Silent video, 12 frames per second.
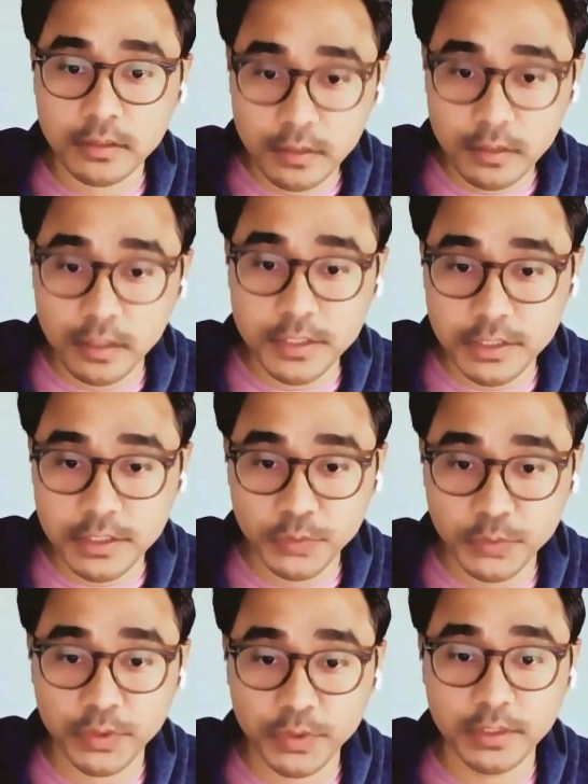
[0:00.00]

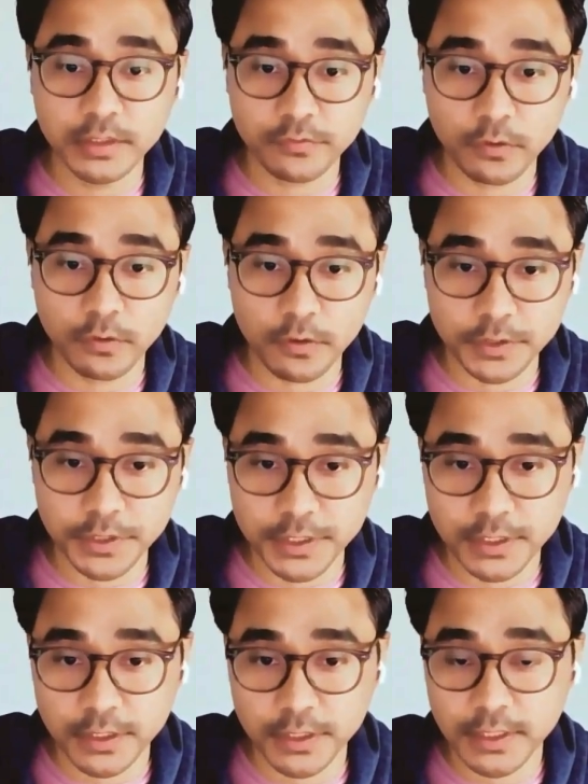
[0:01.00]
consult with
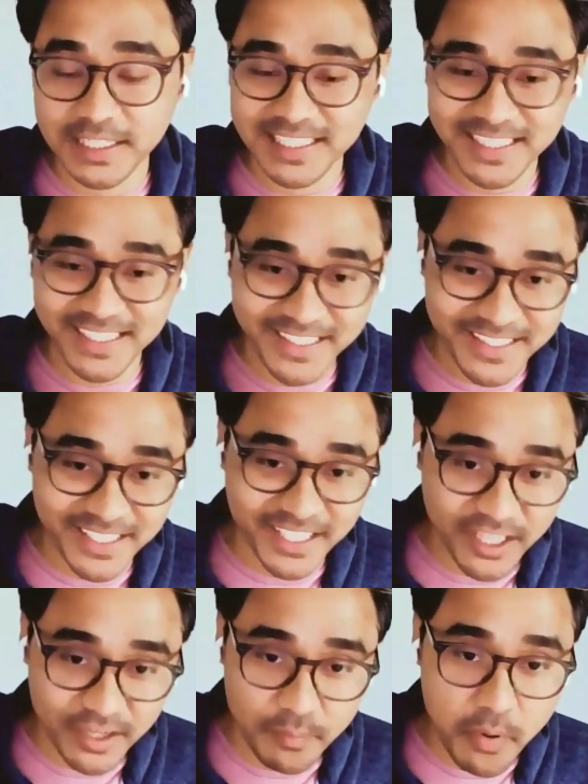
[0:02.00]
nephrologist. It's
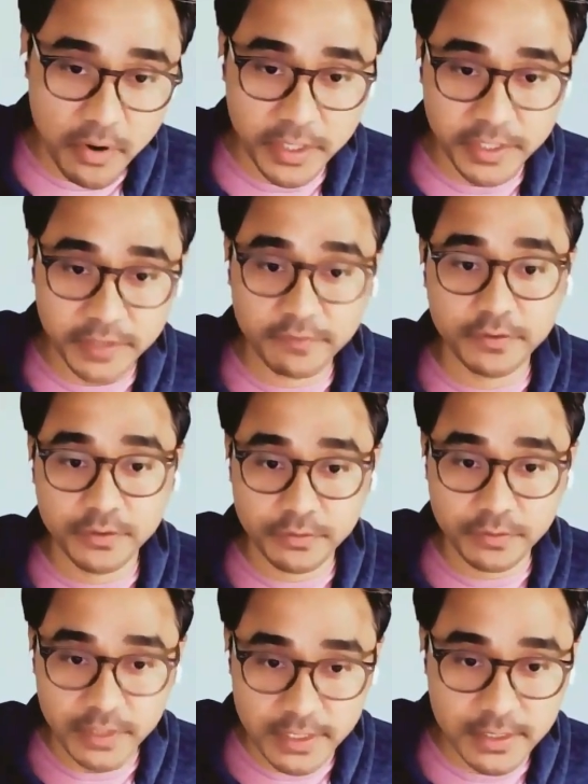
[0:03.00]
imperative
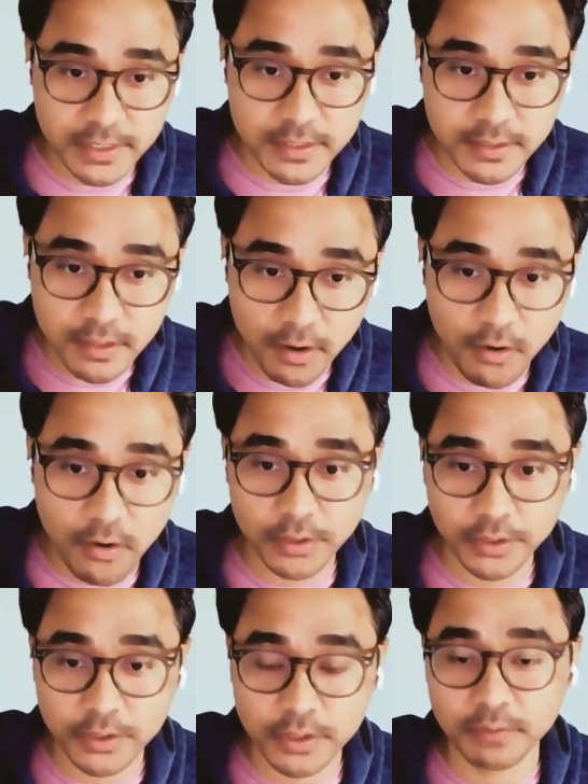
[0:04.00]
to discuss
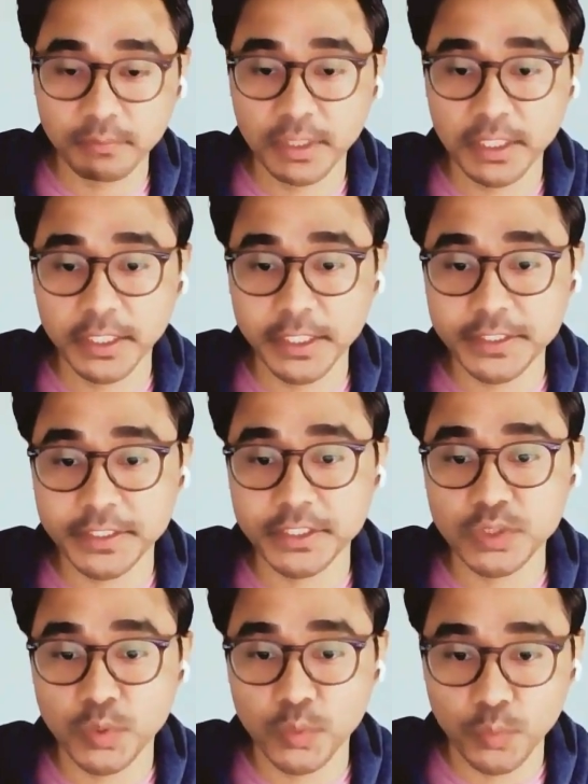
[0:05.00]
all your current
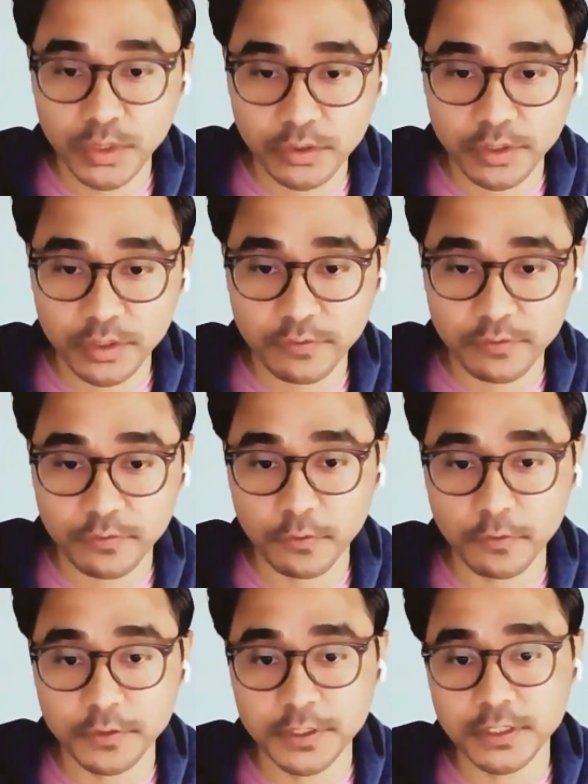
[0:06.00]
medications with your
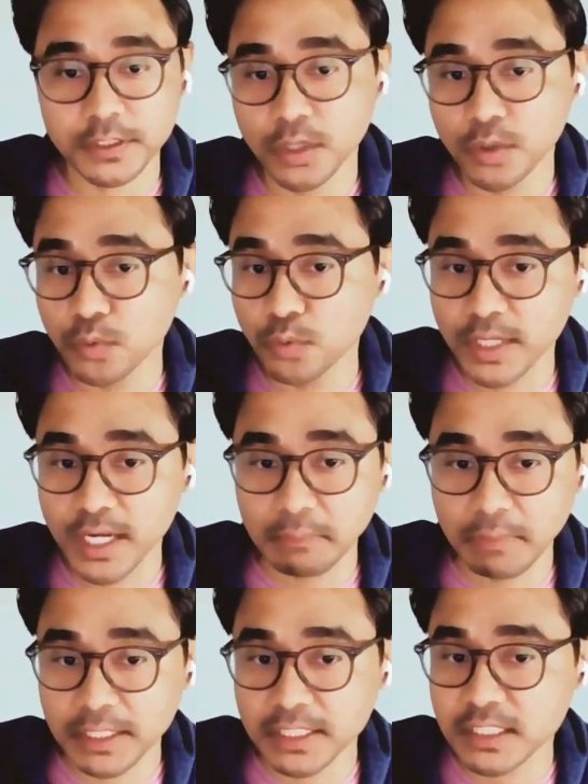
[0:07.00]
nephrologist who
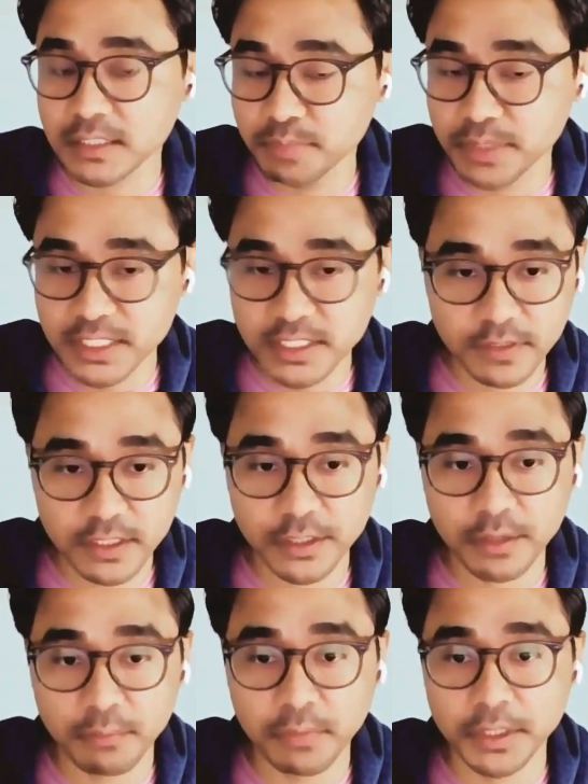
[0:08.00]
can make specific
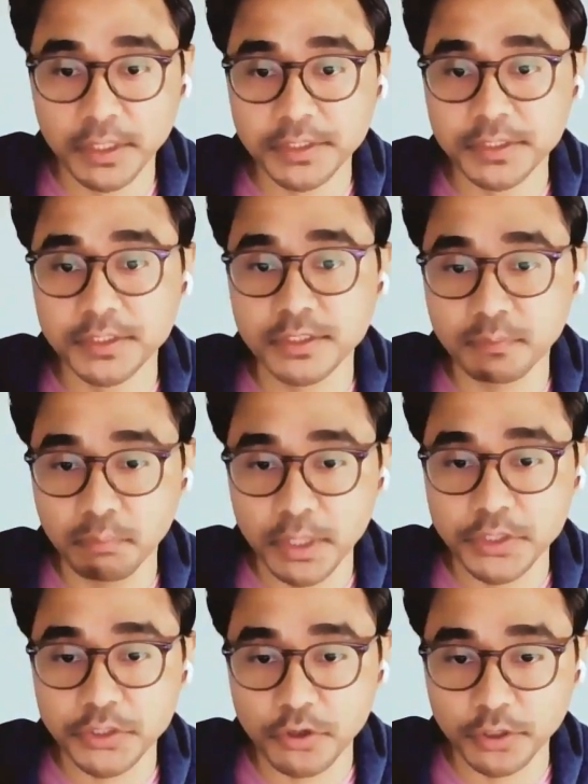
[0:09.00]
recommendations
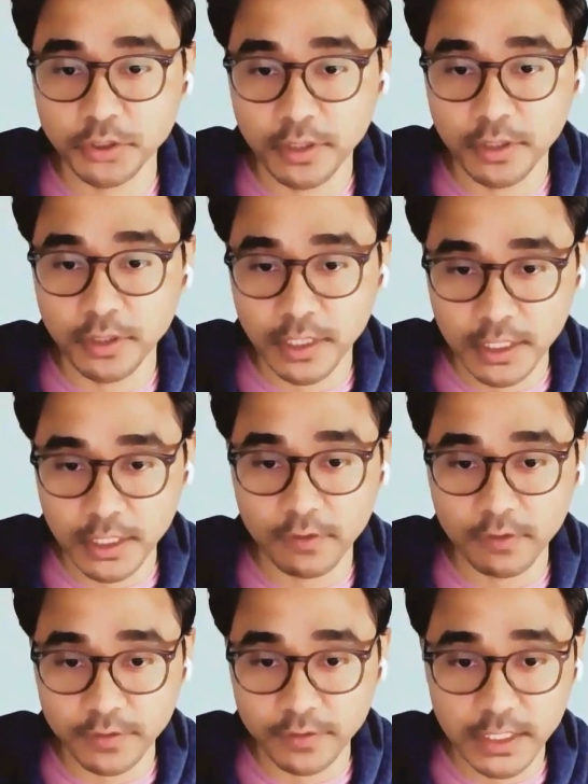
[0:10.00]
based on your
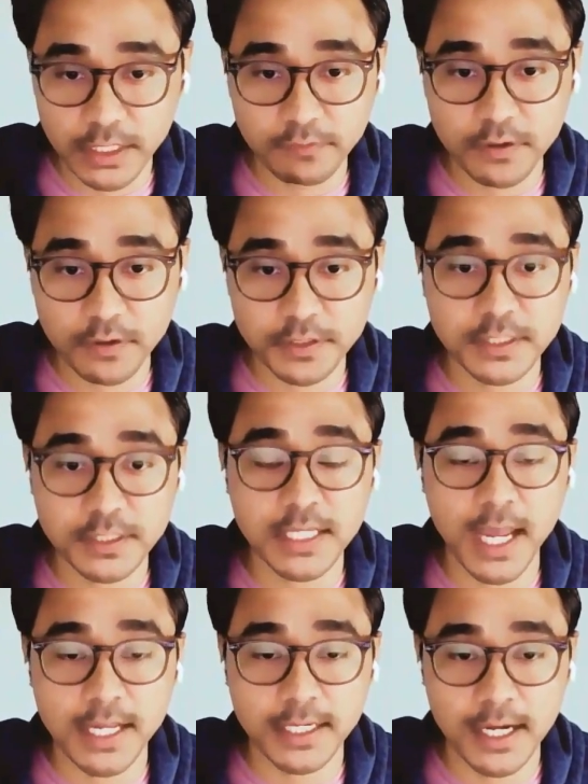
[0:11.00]
level of kidney functions
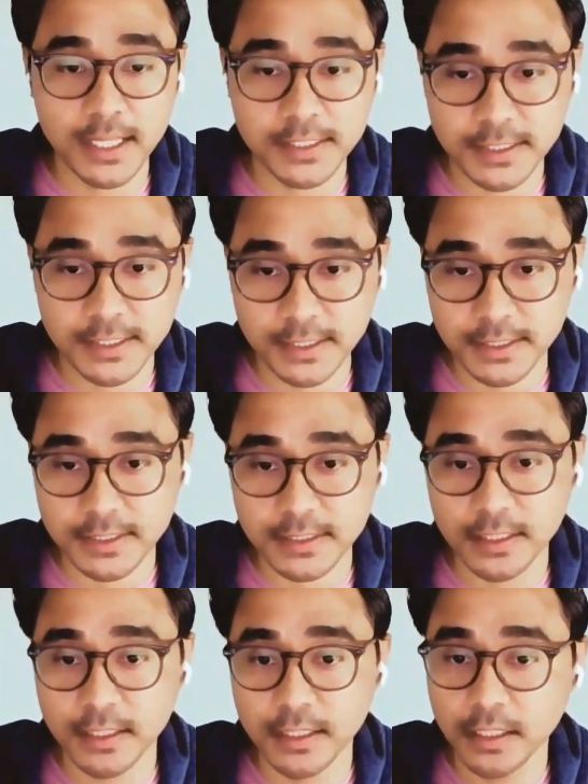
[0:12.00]
and dialysis
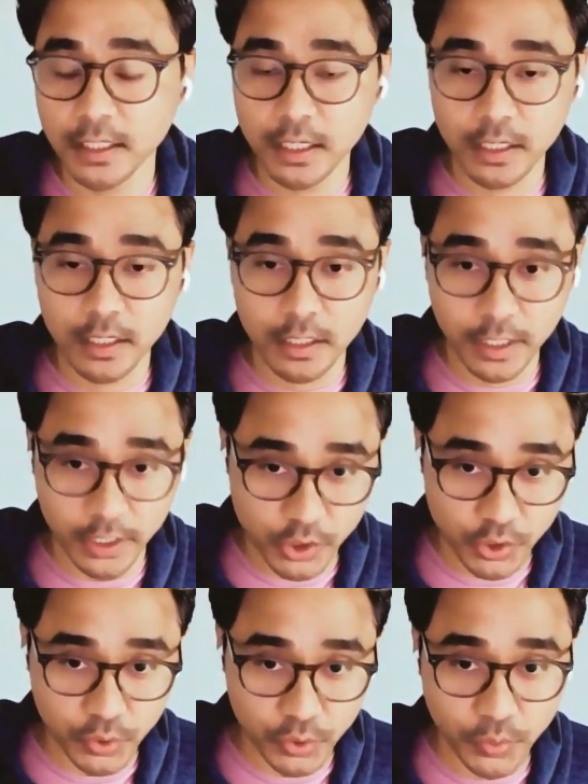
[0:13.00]
needs.
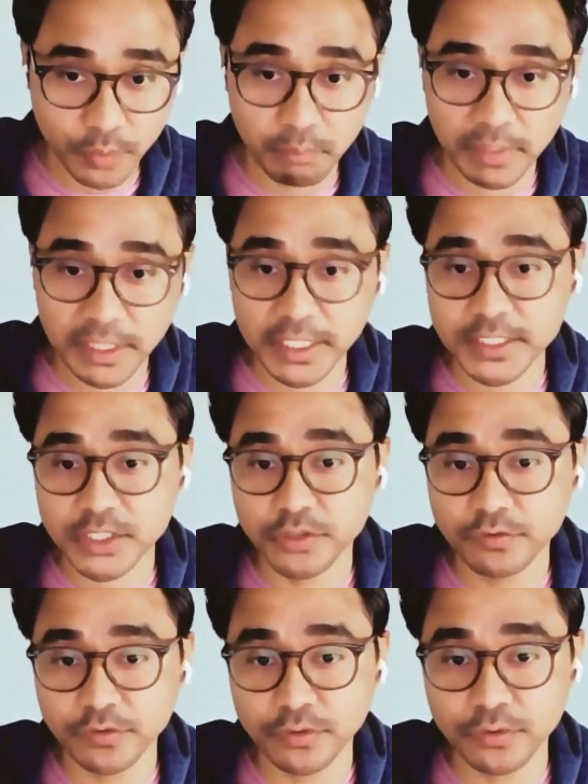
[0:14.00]
Again, two, medication
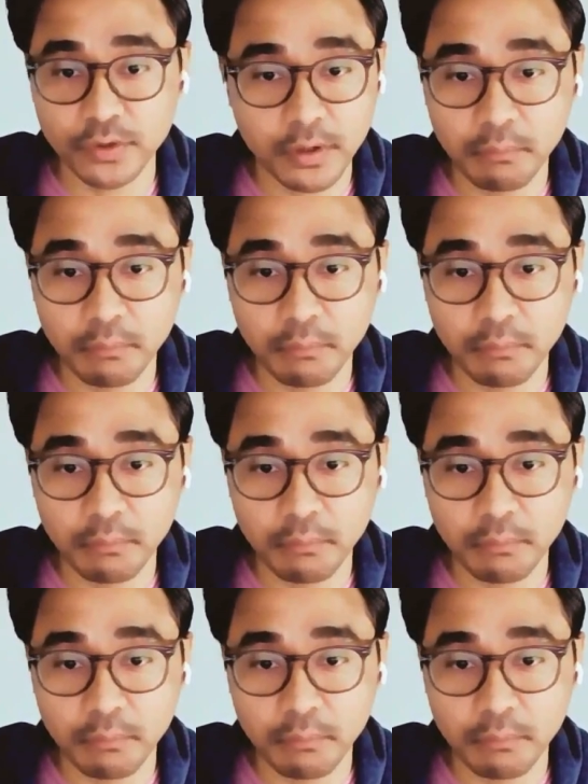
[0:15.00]
review.